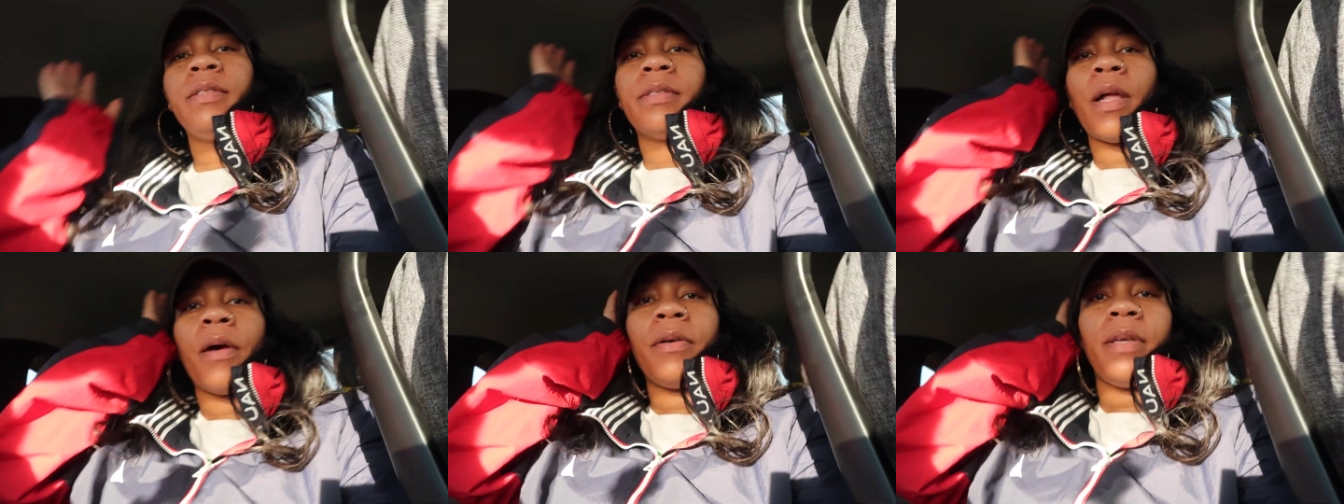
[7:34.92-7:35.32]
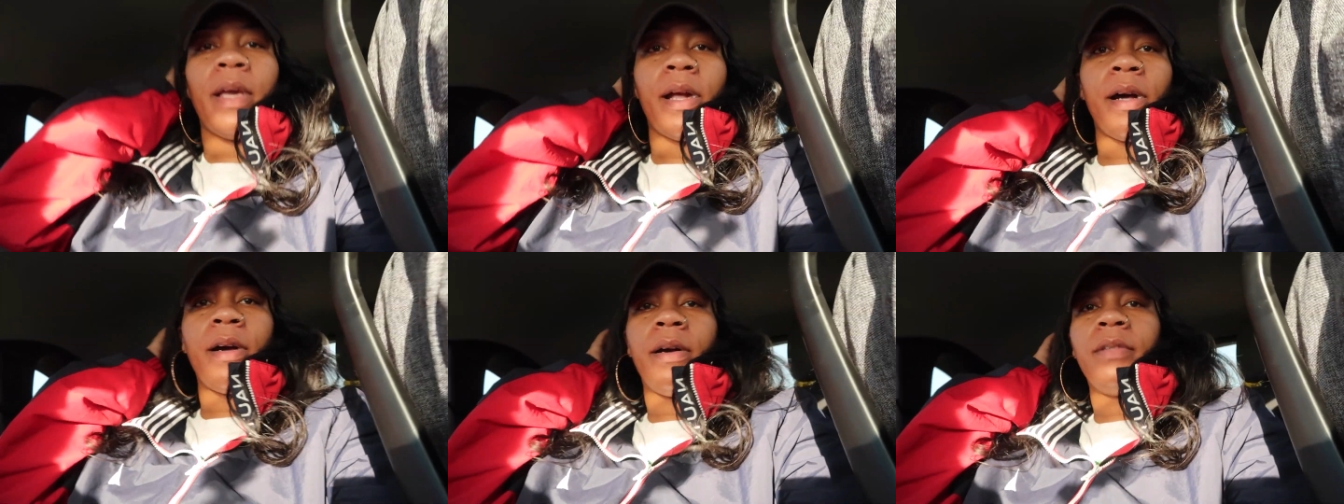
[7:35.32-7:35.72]
So
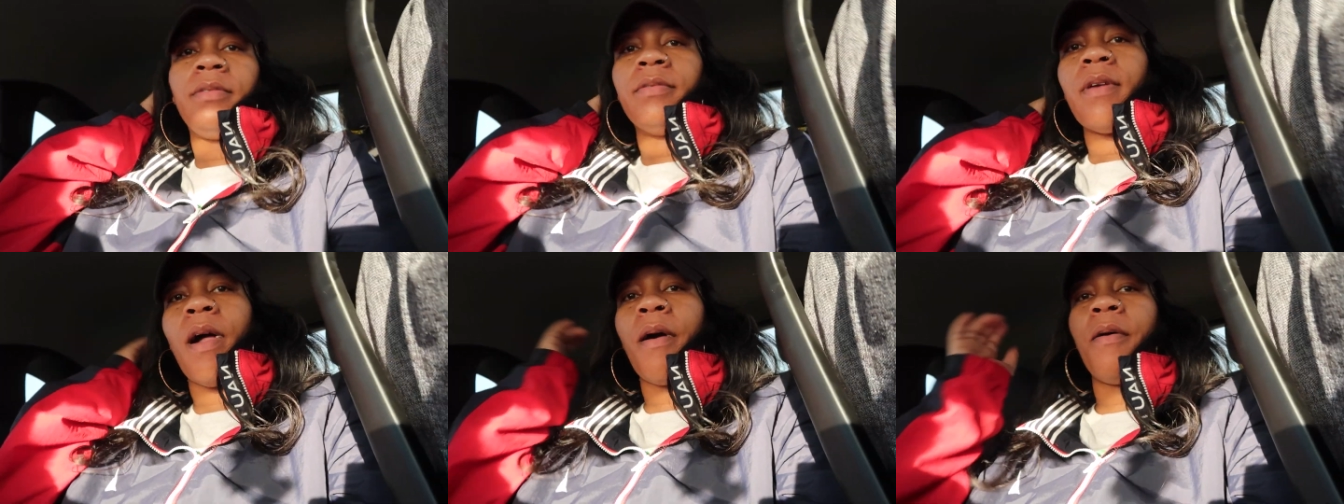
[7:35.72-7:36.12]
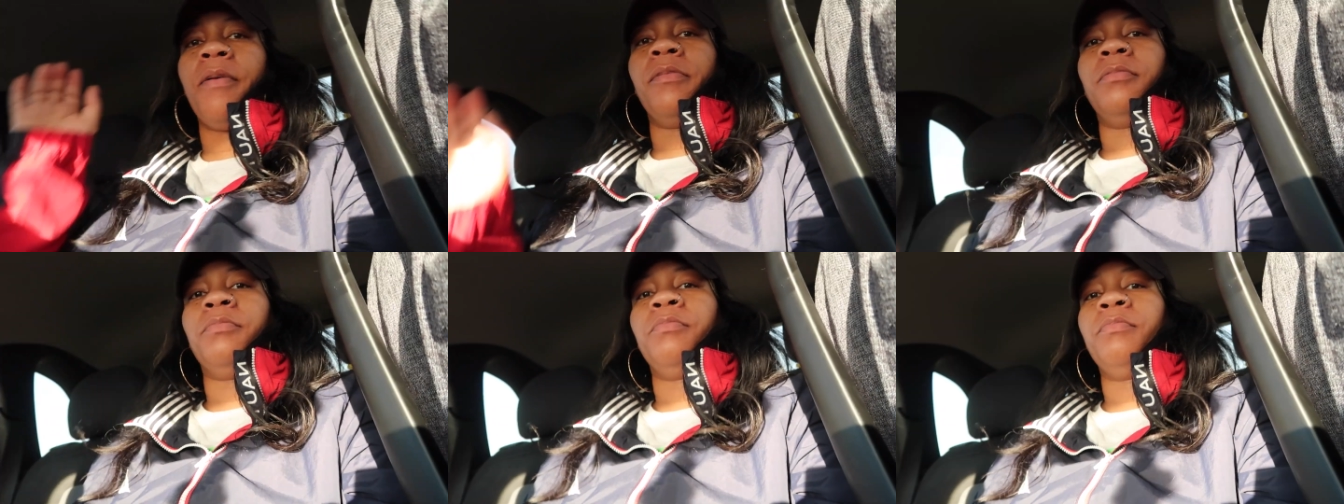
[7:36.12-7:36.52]
yeah,
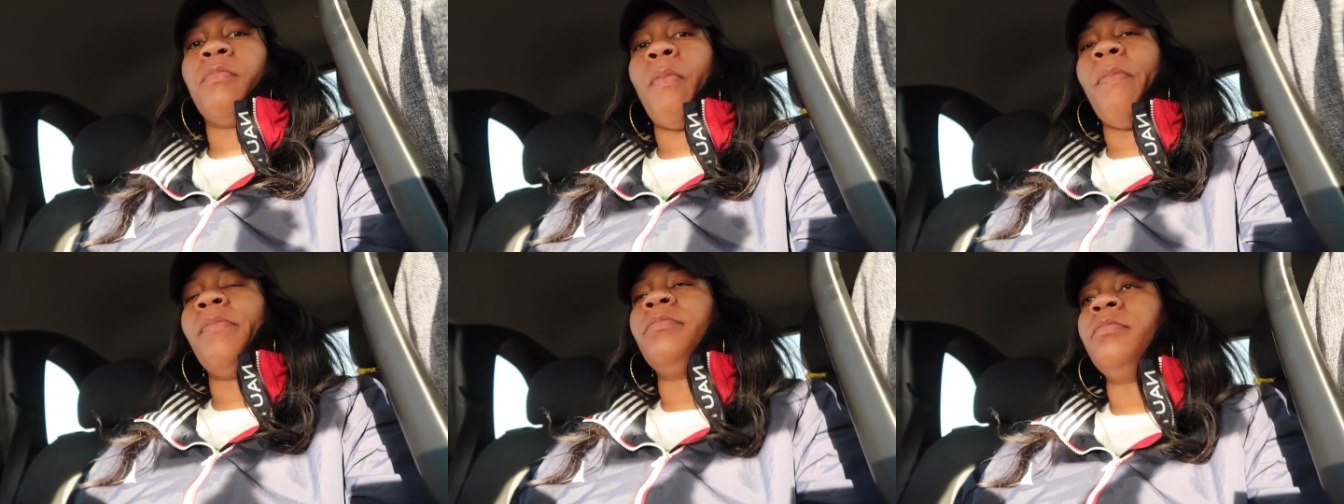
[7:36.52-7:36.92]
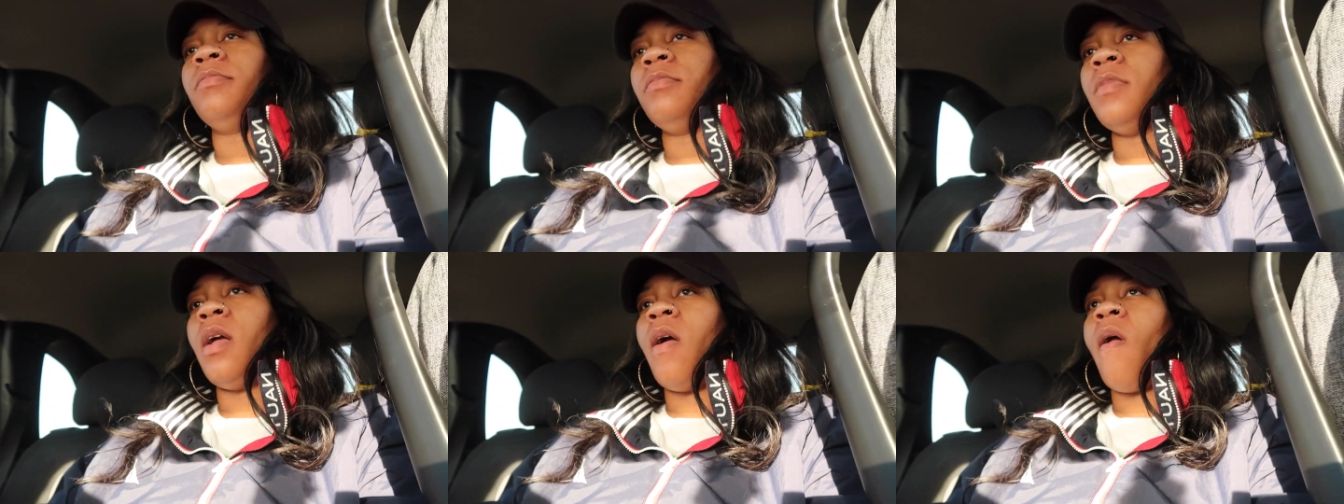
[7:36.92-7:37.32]
um,
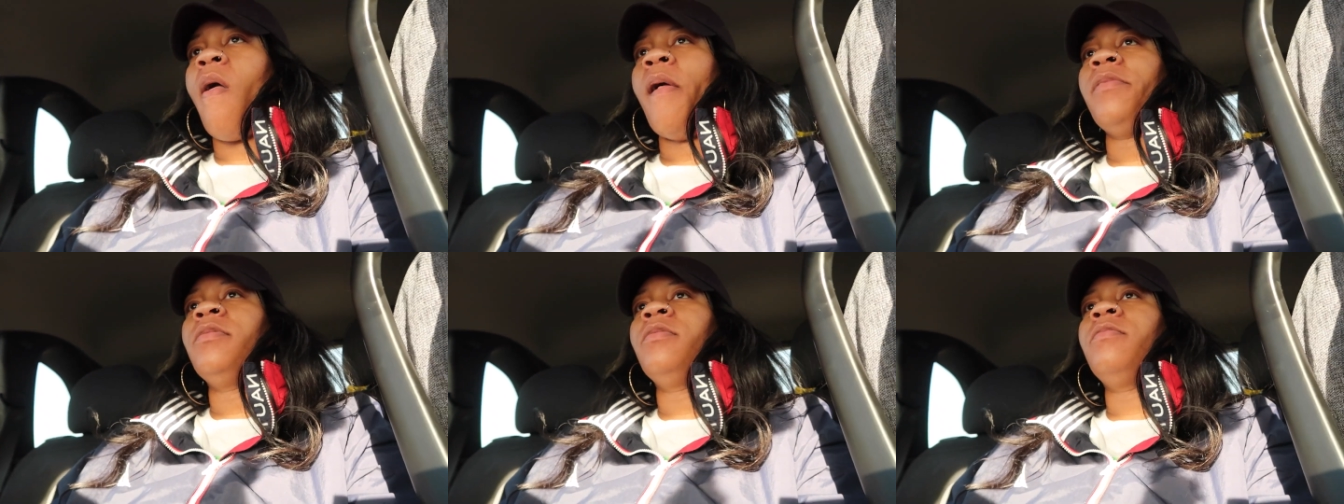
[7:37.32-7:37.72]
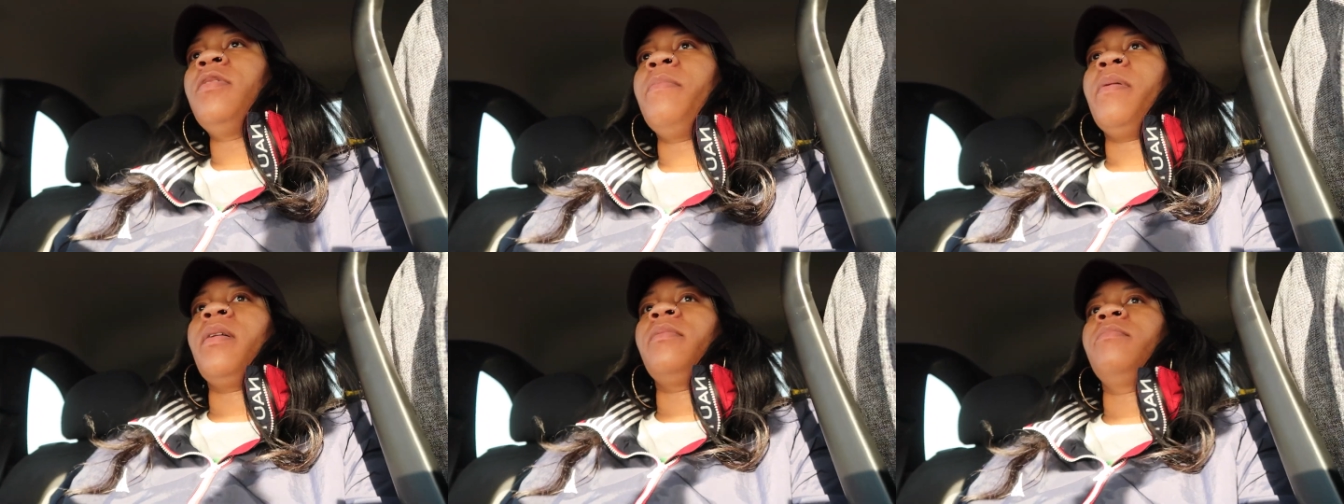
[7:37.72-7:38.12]

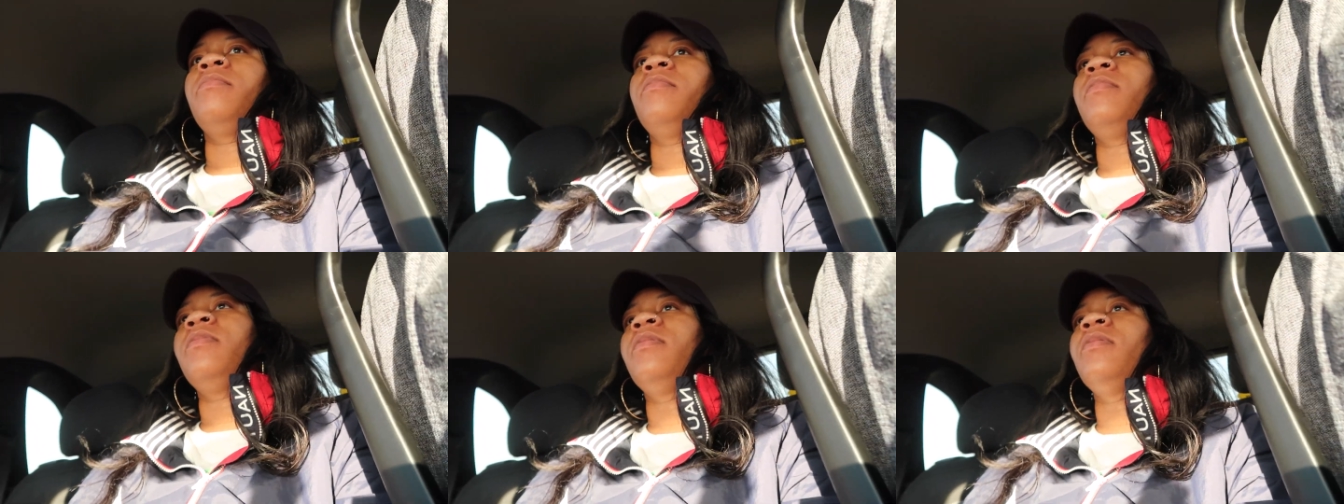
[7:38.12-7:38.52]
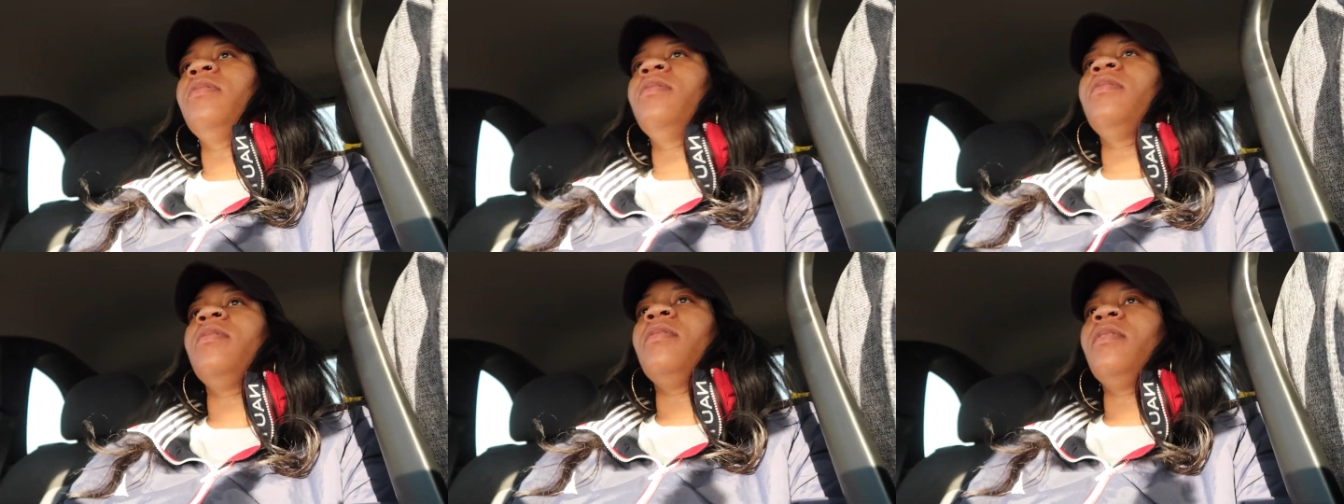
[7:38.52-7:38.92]
what babe?
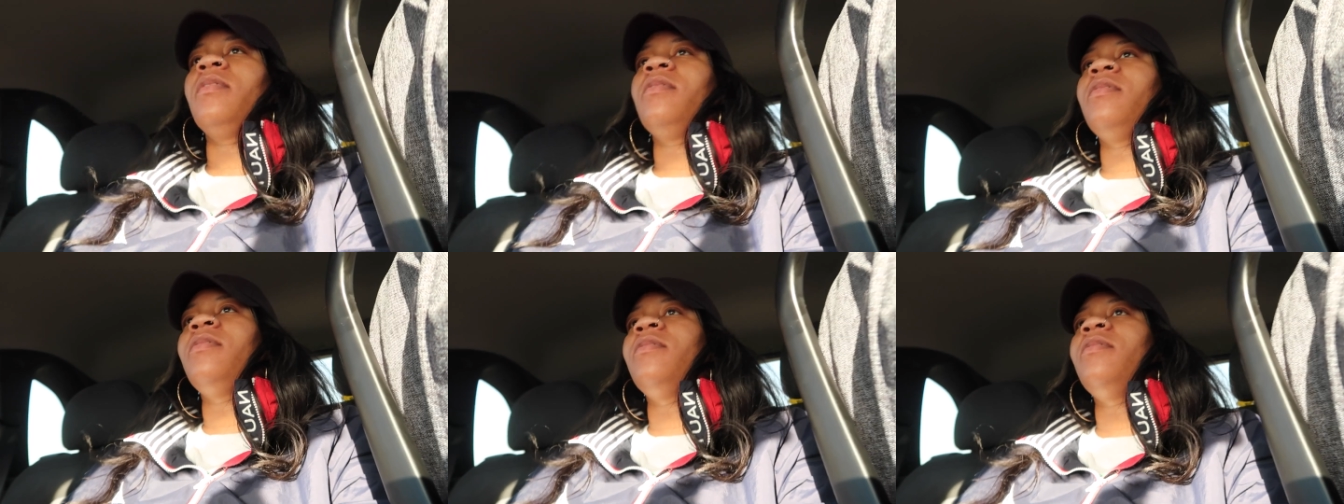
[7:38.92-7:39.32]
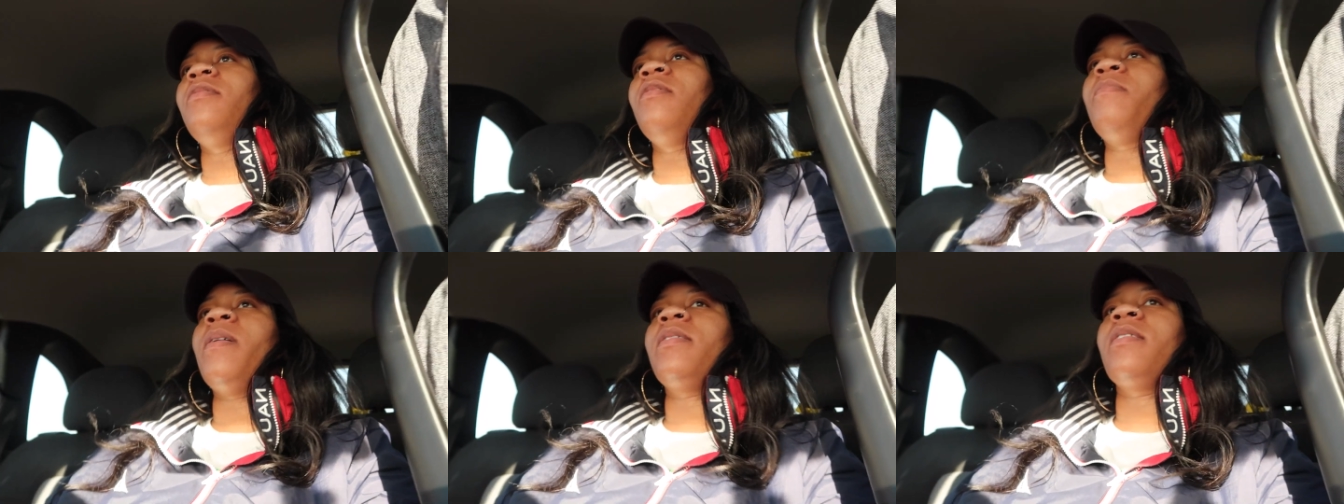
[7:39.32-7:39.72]

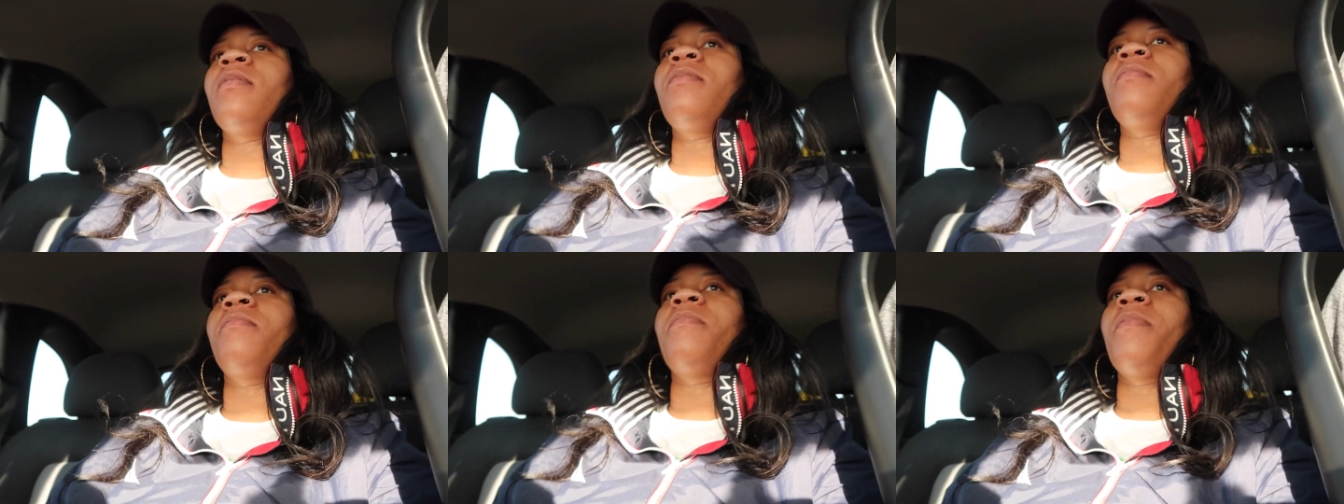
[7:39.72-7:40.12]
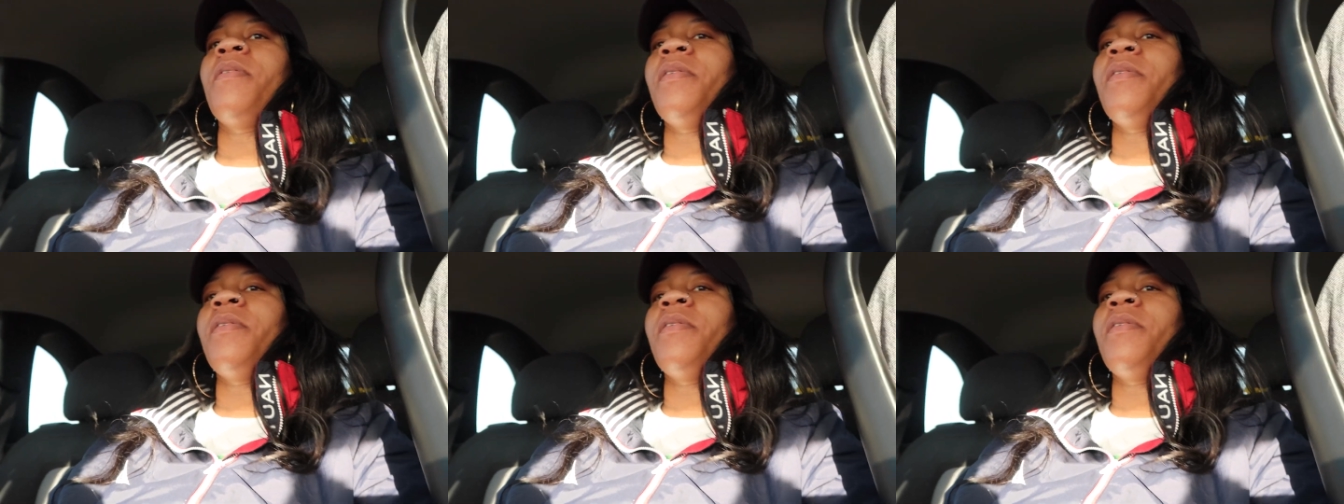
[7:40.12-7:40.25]
You about to say something?